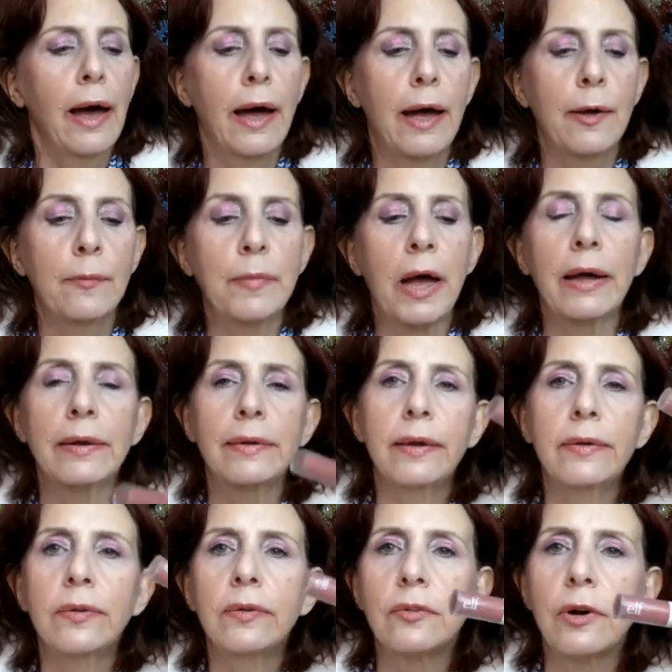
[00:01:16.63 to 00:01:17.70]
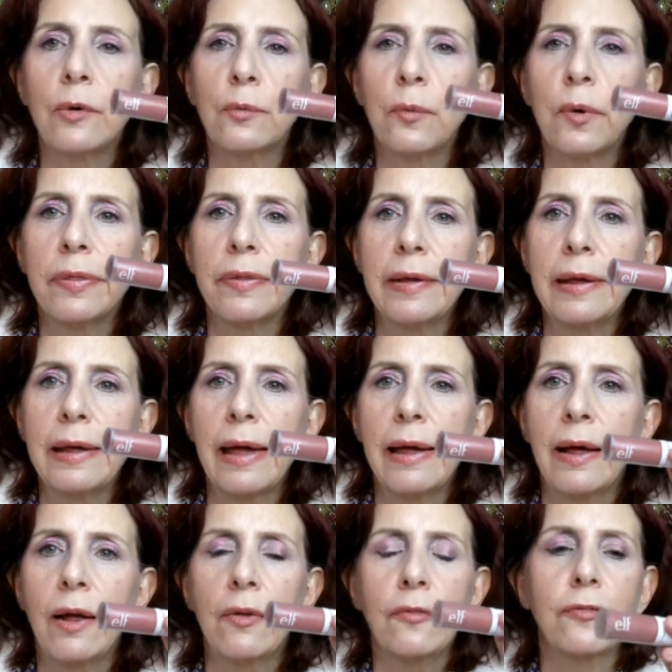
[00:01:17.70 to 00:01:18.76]
Um, I did start with the
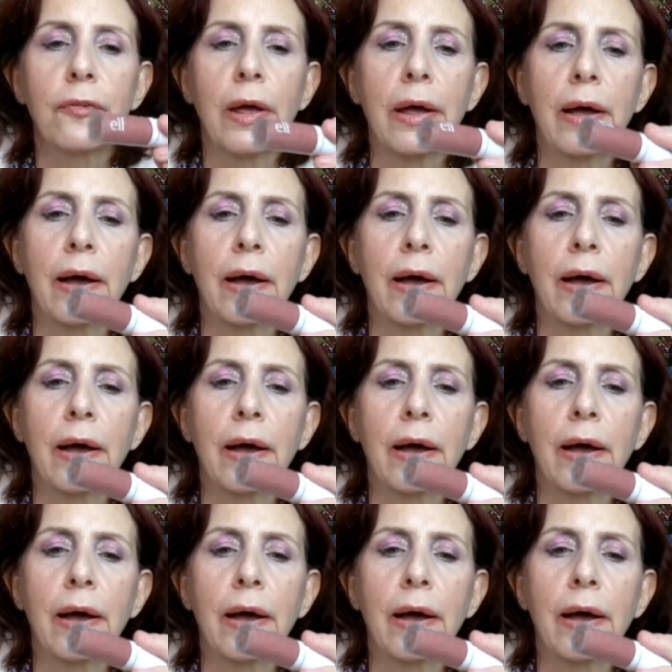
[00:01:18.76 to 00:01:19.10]
e.l.f.